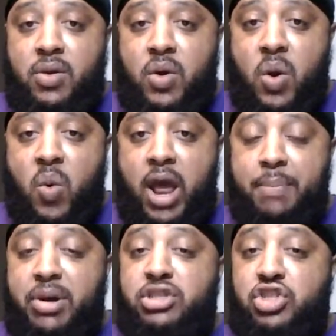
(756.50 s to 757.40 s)
Alright,
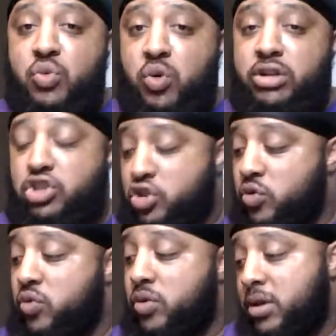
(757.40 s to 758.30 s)
but she wants
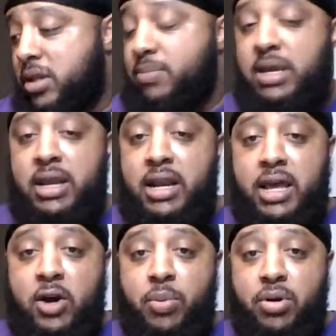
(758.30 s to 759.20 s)
you to be there to
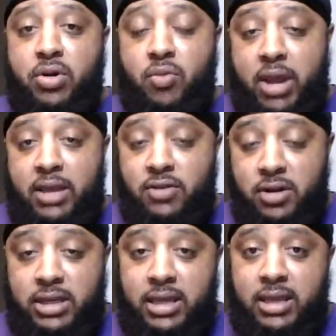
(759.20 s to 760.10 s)
help her to raise
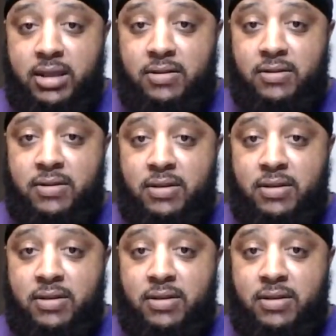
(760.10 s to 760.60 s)
her kids.